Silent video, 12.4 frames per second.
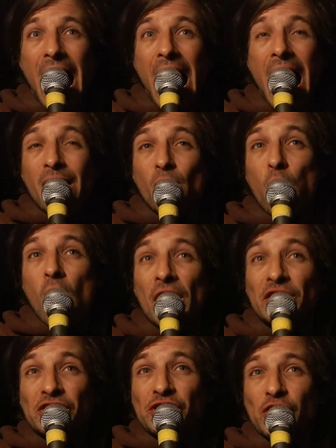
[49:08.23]
I
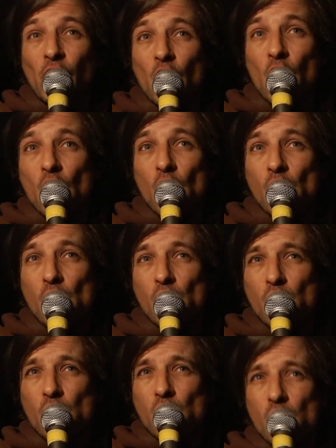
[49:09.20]
want to
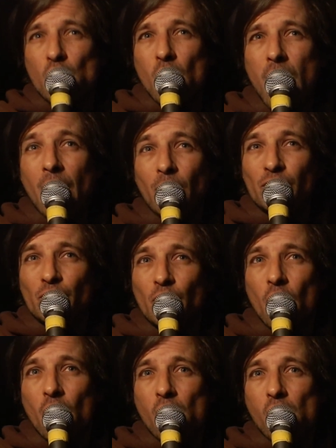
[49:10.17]
show how to
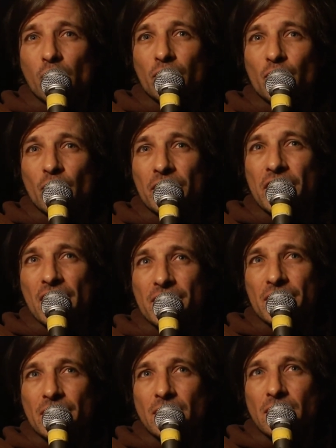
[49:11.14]
go to
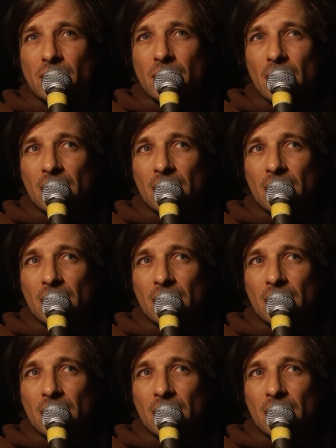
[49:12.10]
another